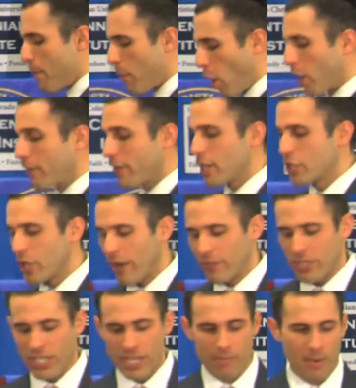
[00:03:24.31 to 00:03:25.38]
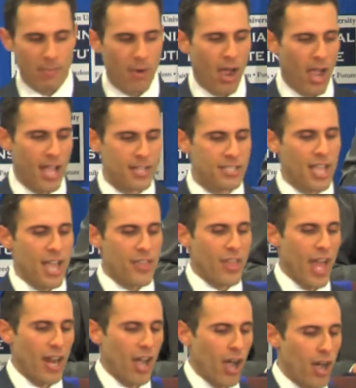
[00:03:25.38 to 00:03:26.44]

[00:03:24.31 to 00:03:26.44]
Part of it is you have to keep in mind that